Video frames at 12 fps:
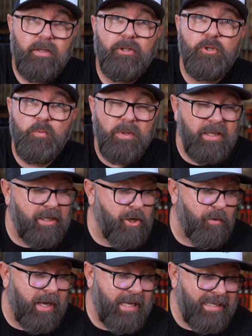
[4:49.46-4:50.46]
There's really
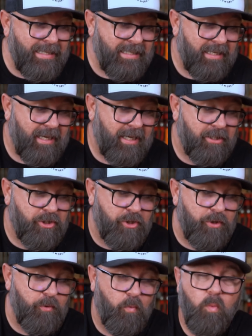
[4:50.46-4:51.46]
no end
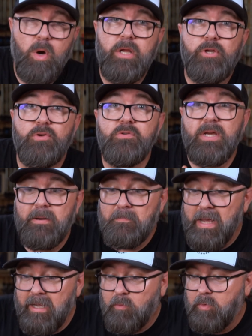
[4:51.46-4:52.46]
to what you can
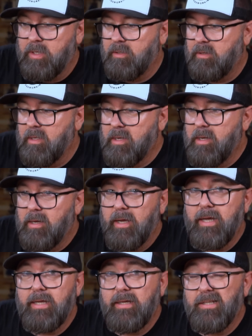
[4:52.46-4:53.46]
make with
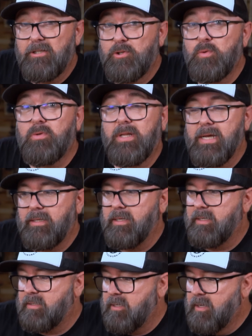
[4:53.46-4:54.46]
a tool like
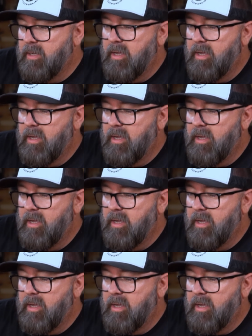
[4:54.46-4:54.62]
this.